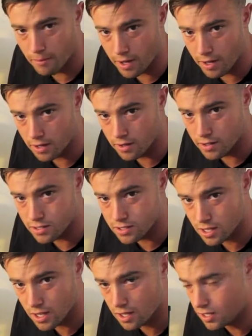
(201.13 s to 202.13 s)
betta in this
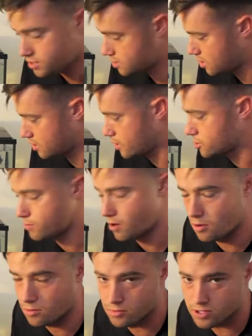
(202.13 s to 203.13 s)
tank, he's had less
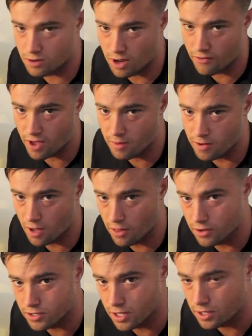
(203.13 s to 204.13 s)
problems than I've had him in
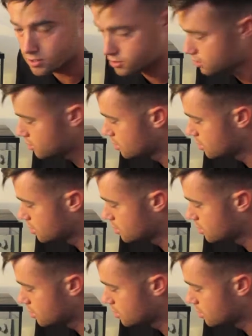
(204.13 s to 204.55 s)
other tanks.